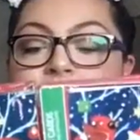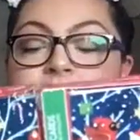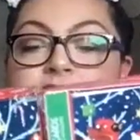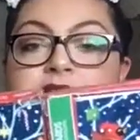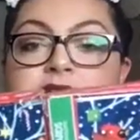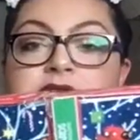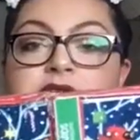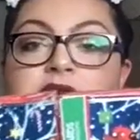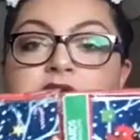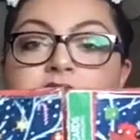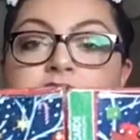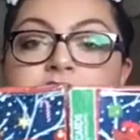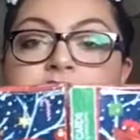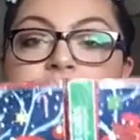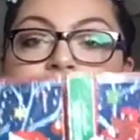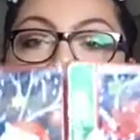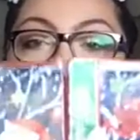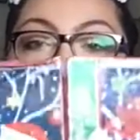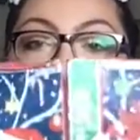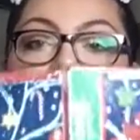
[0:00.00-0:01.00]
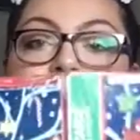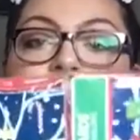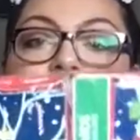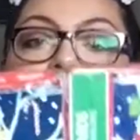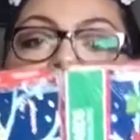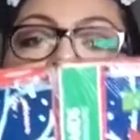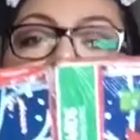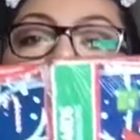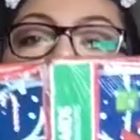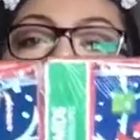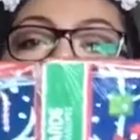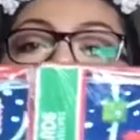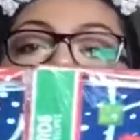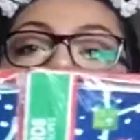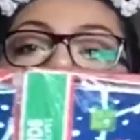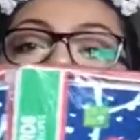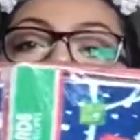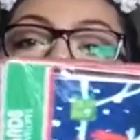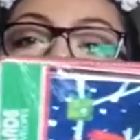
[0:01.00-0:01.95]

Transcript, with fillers: These are so cute. They're little